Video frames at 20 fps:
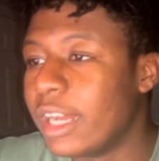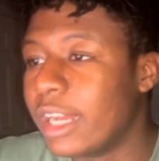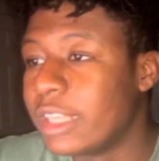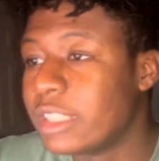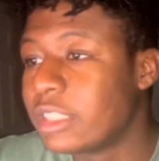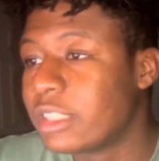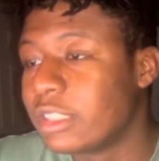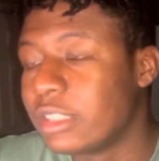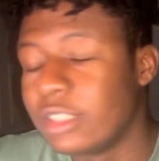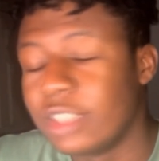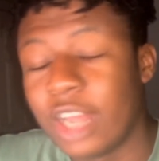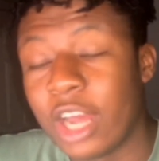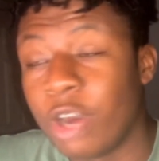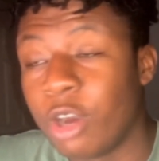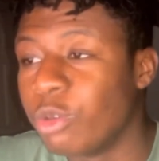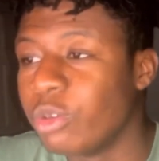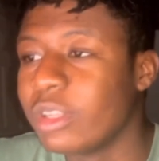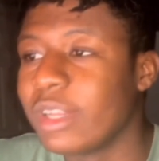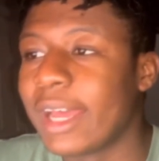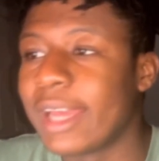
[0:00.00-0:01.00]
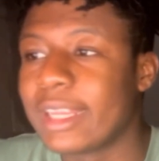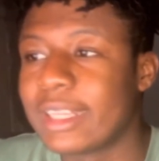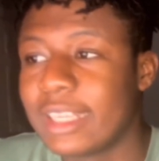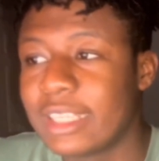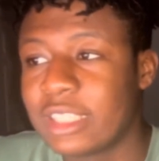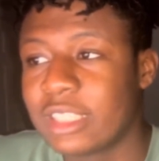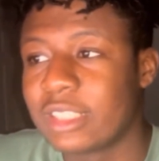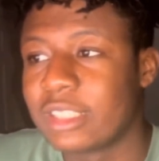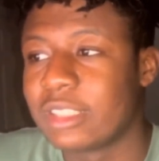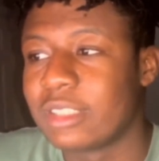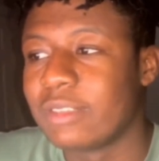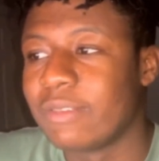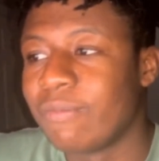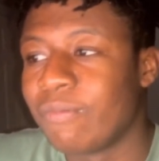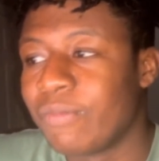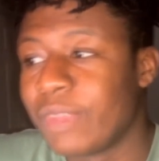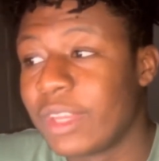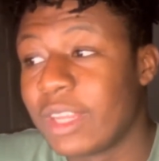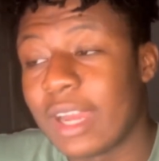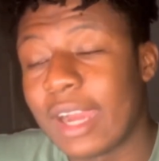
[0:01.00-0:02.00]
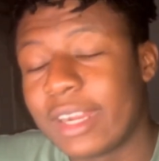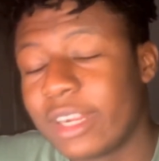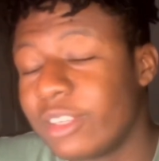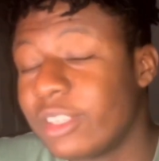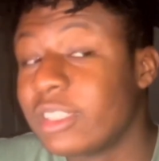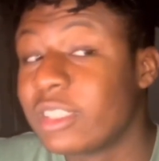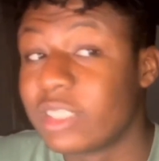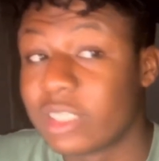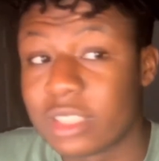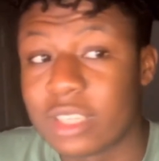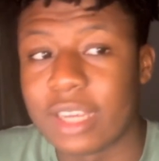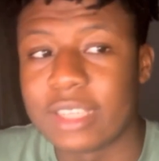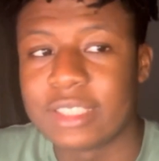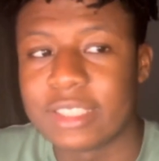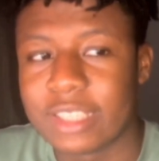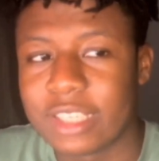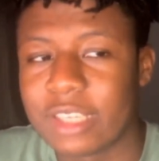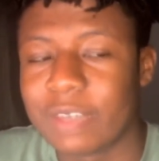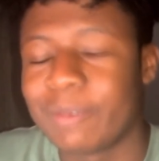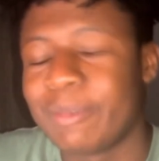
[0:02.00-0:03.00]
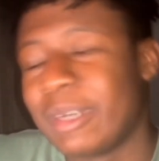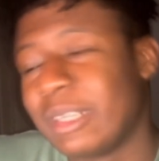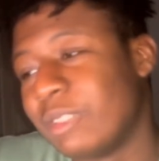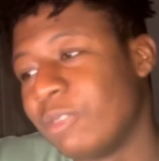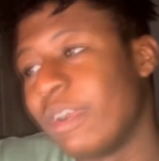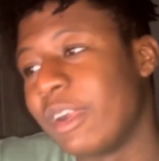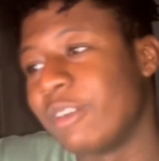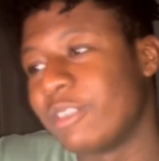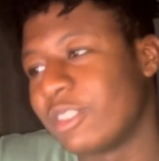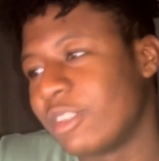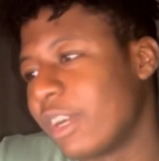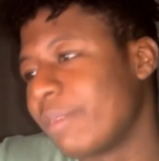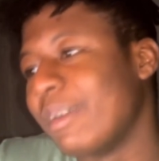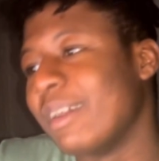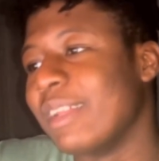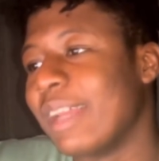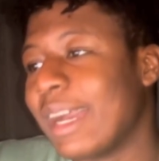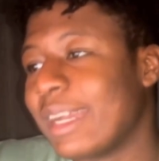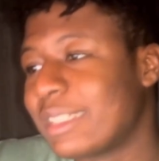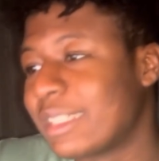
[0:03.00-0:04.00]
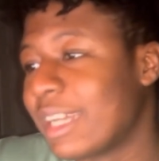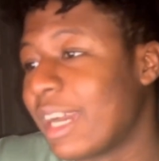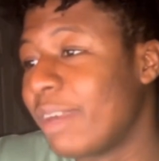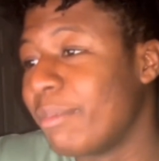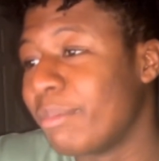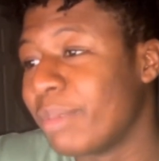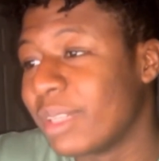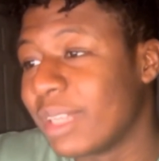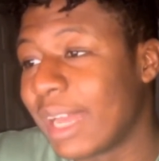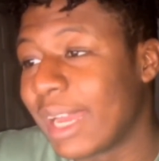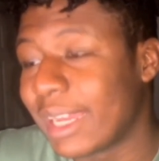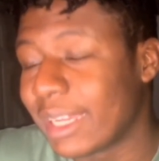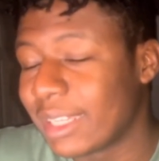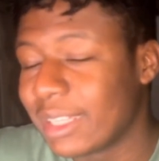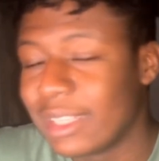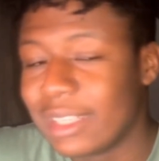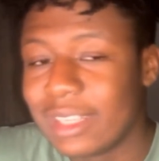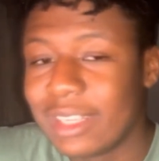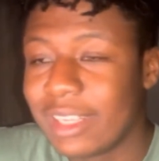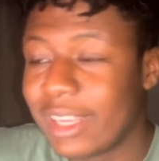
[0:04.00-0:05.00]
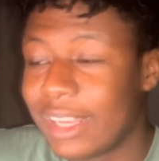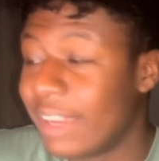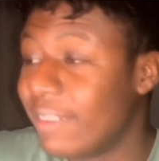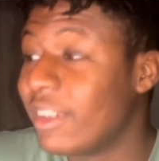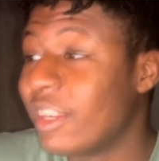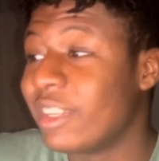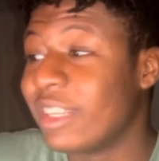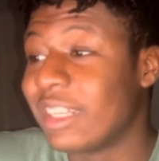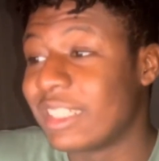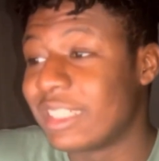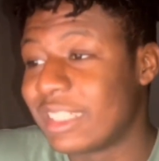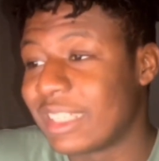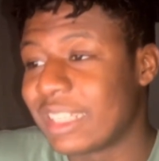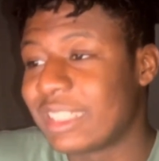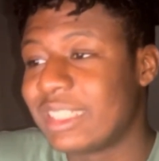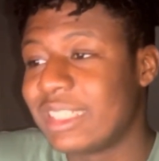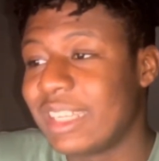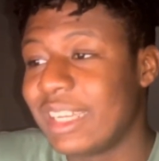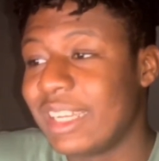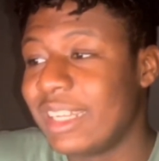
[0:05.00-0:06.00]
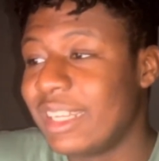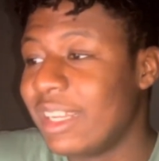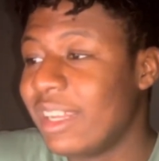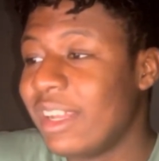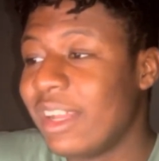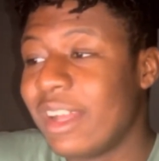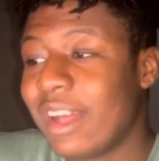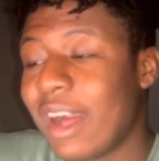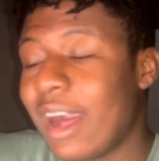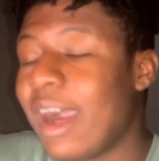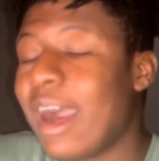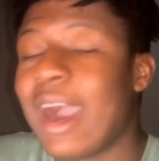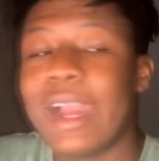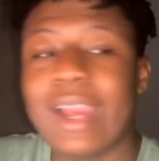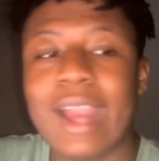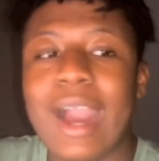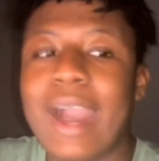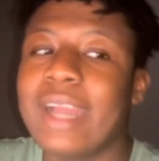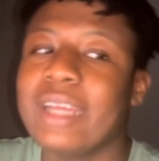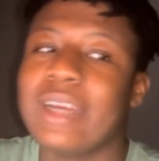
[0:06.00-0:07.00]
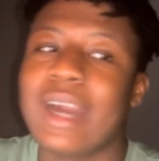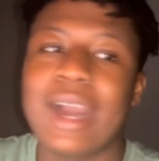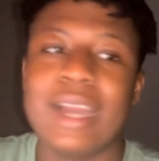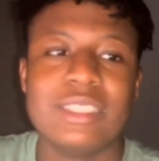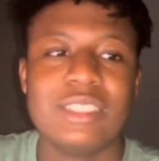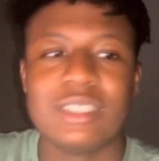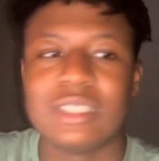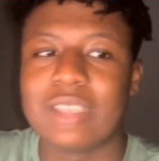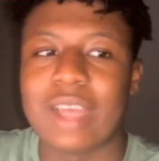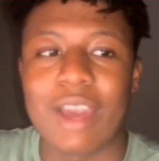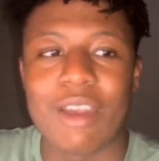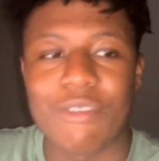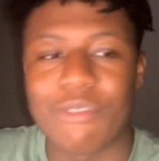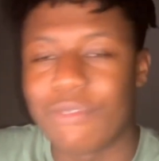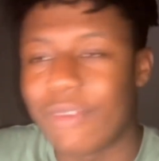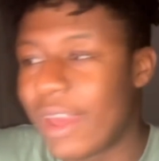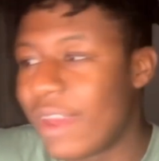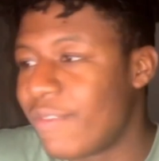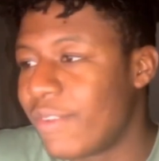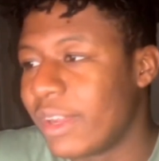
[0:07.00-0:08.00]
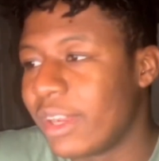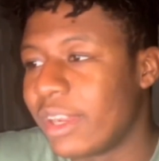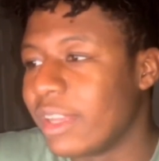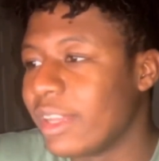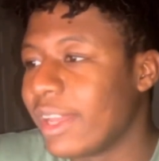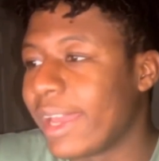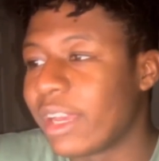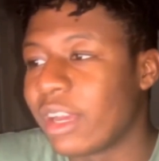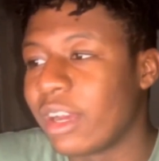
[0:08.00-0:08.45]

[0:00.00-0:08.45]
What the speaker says: It's this is, I know this is disgusting compared to what I was talking about last time, but even though they're the 6th seed, I just have faith in